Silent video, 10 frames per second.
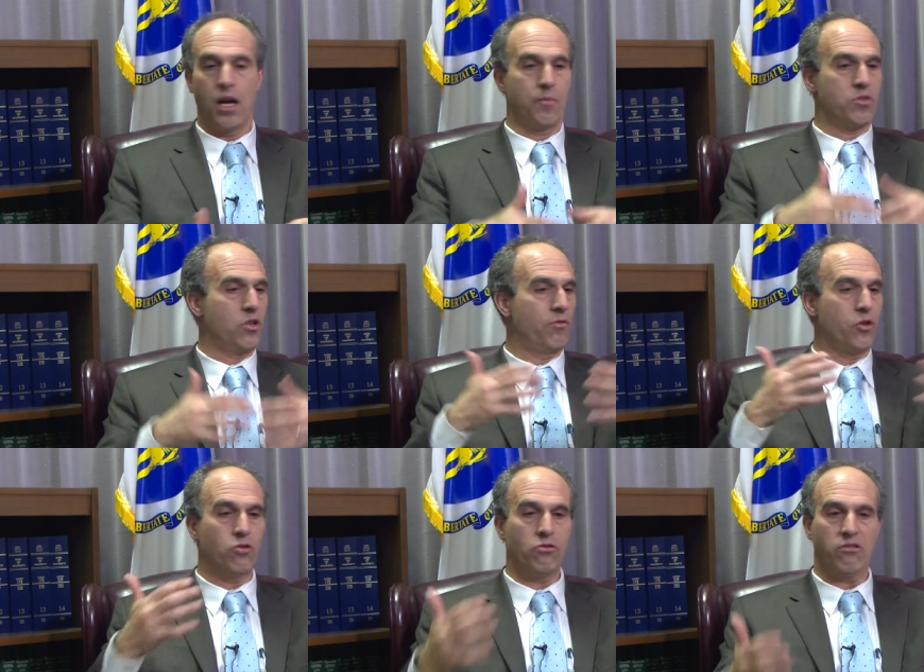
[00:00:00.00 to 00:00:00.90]
So if
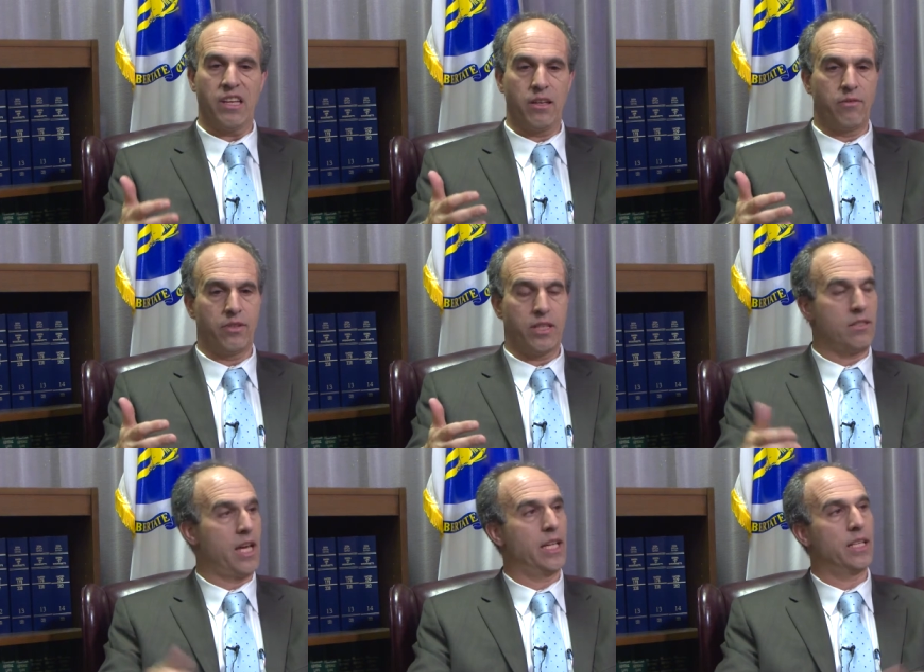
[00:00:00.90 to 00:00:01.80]
you live, let's
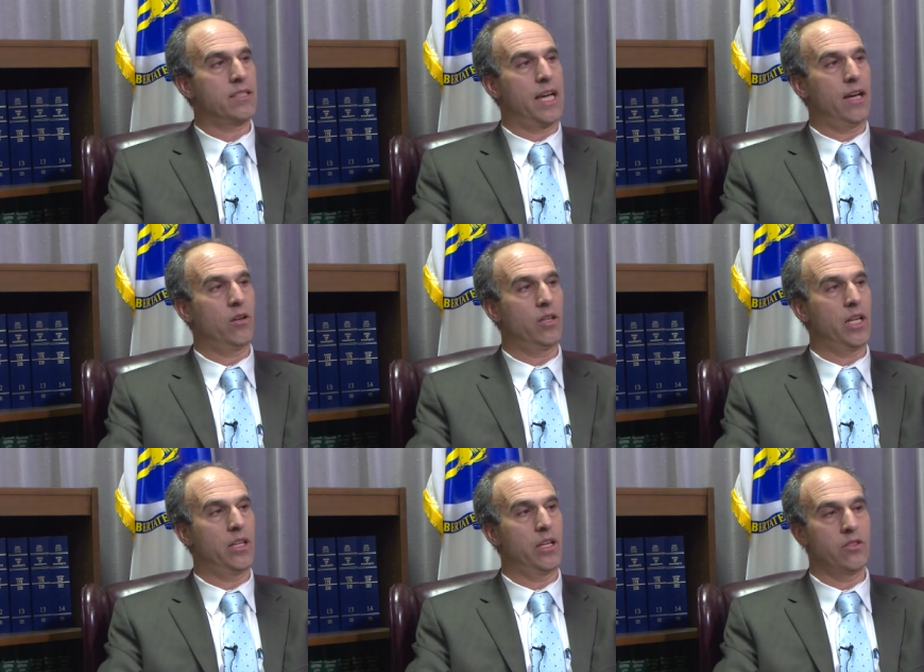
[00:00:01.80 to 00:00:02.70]
say, in a town
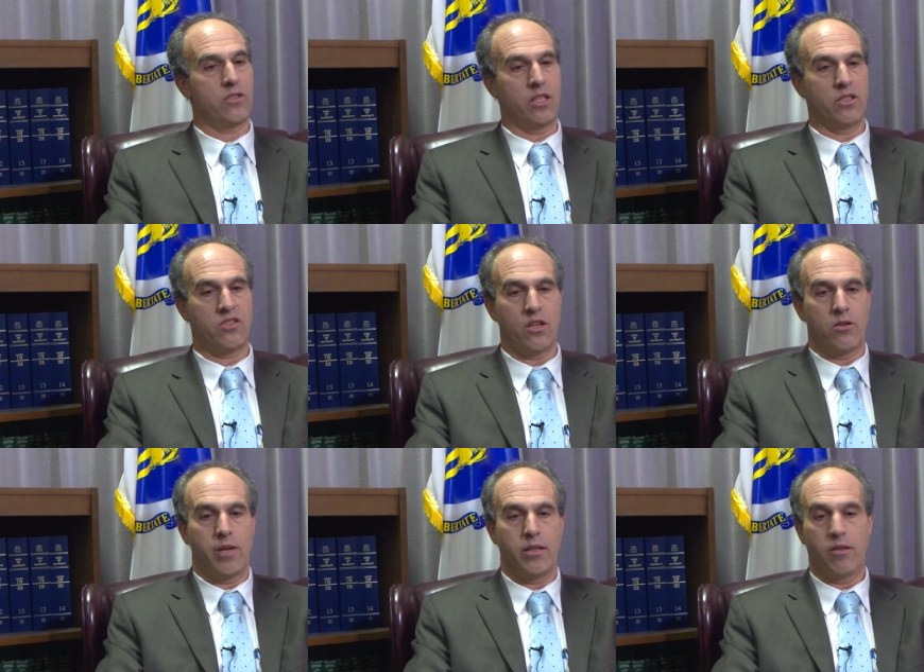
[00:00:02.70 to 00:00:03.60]
and there's an
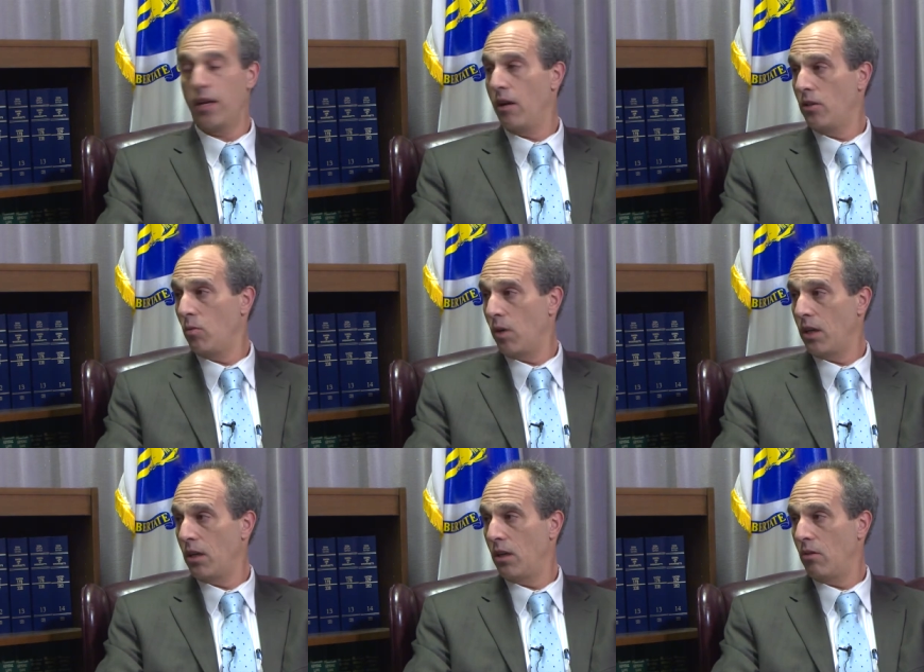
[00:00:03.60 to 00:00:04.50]
incinerator there and you want
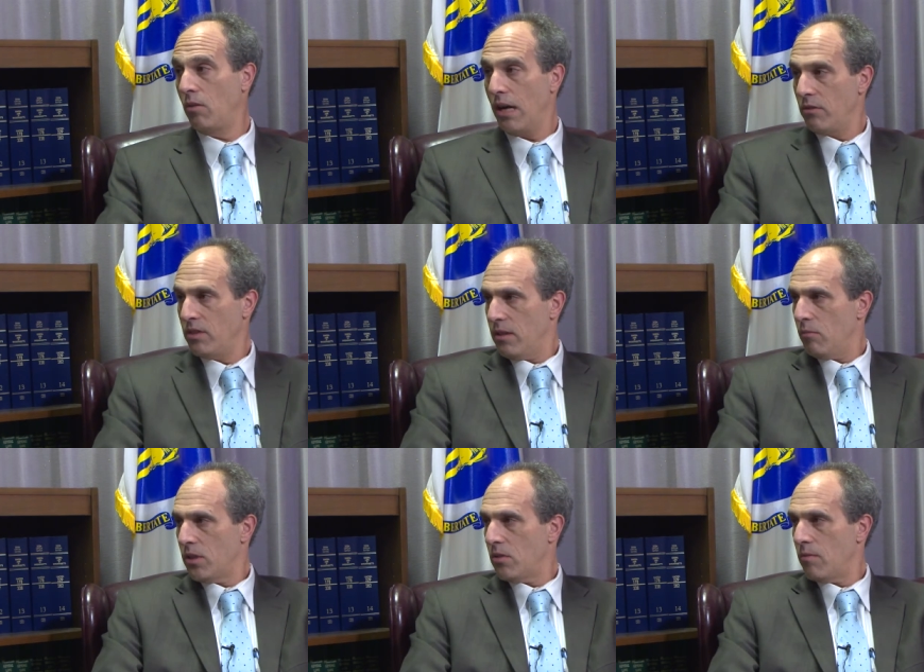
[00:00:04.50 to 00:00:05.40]
to know
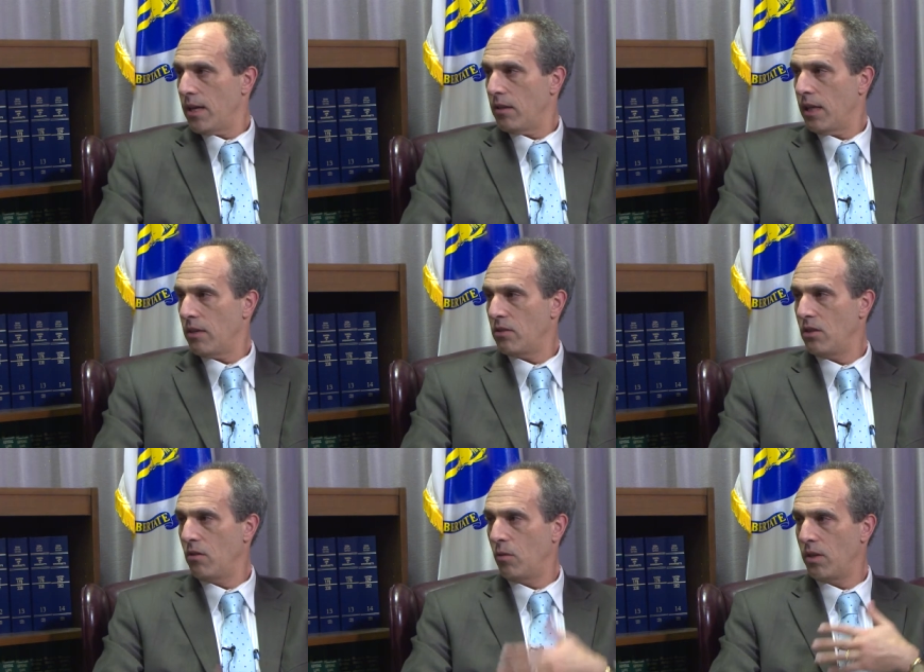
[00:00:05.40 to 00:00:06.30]
what's the record, how's it
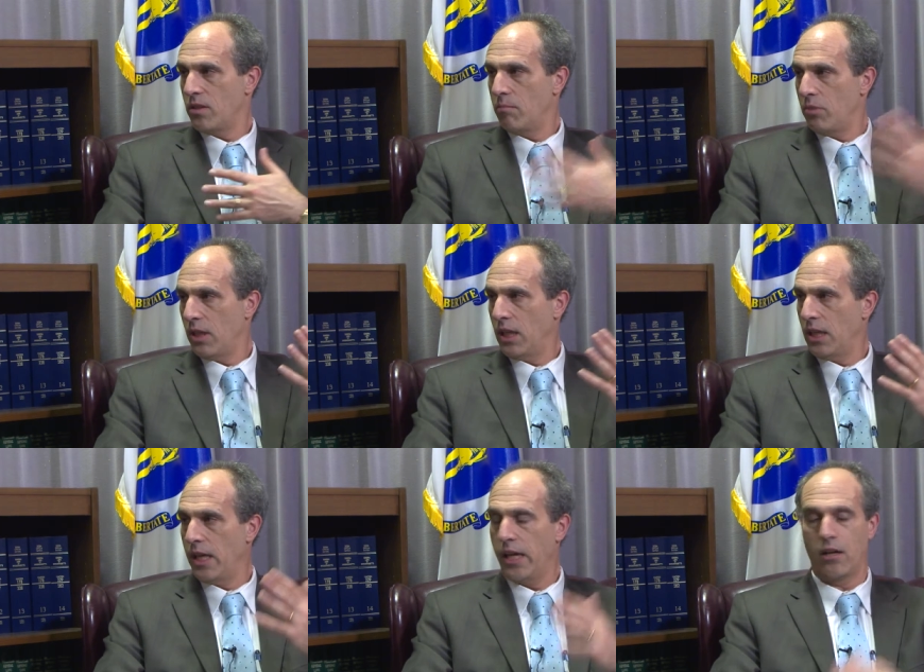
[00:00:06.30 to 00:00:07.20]
doing, what's it putting in
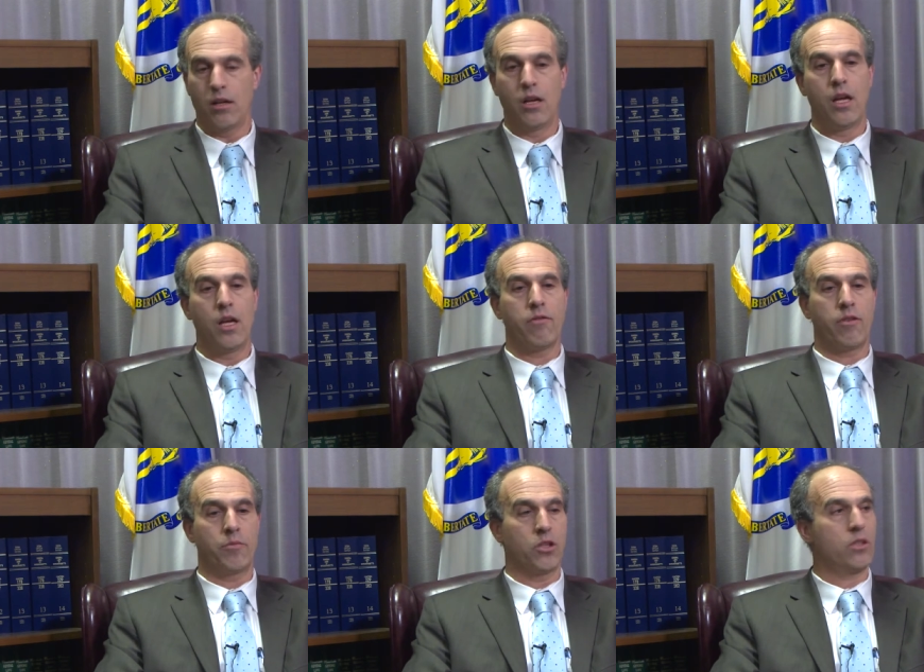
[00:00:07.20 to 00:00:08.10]
the air,
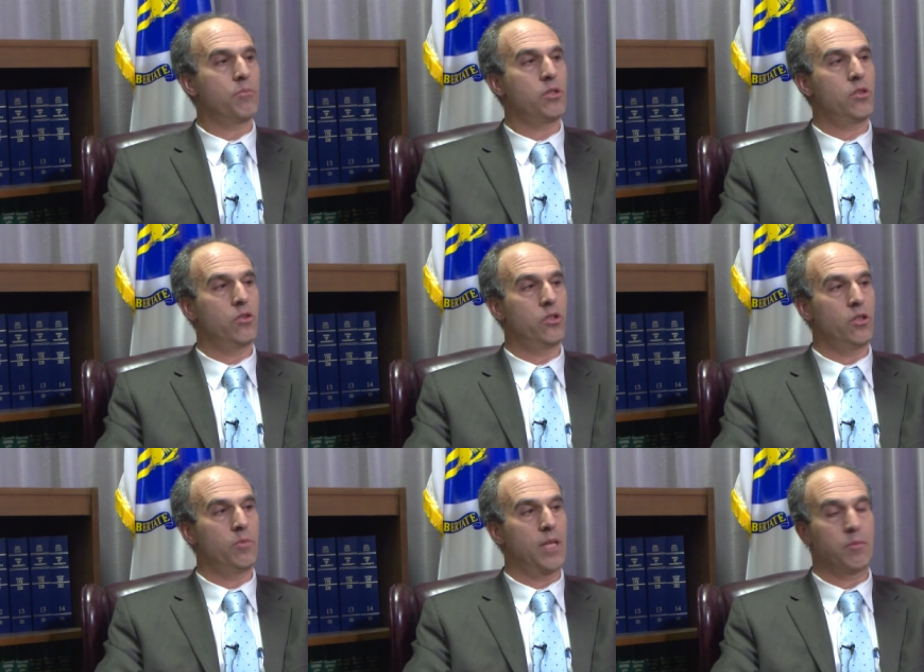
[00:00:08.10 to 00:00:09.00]
from your computer
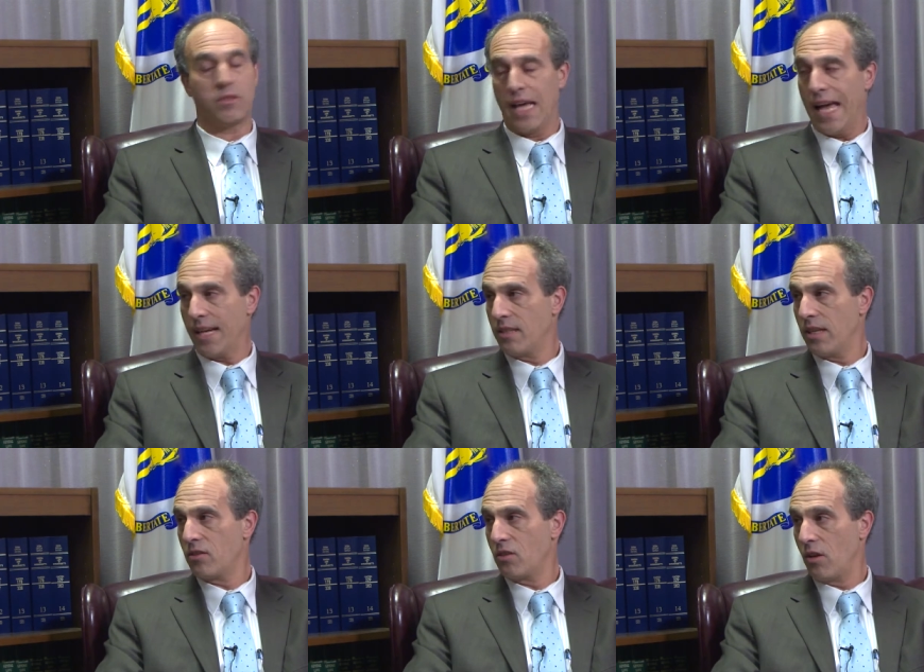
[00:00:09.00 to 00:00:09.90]
you'll be able to
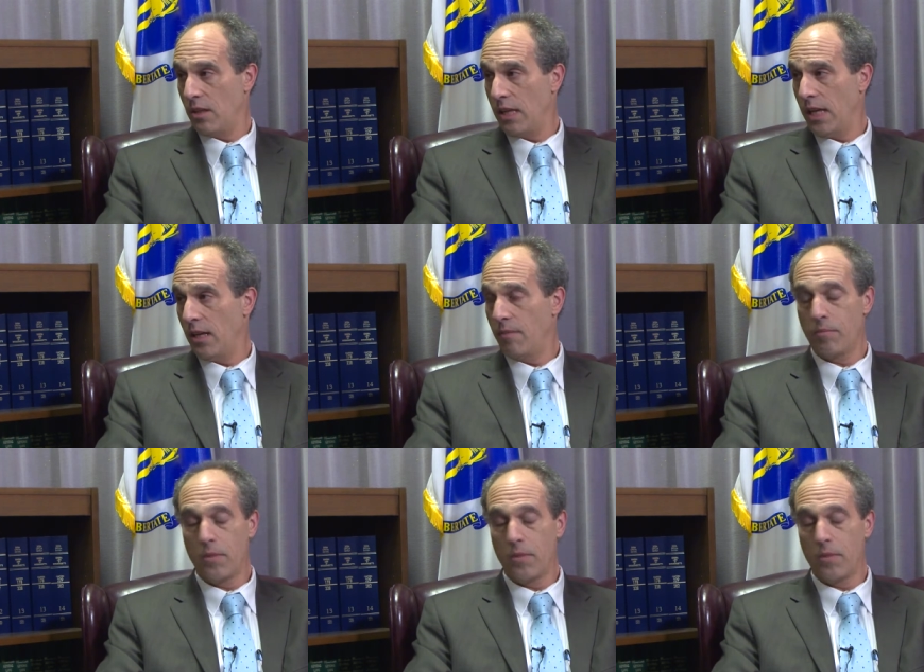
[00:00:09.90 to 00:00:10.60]
access our data.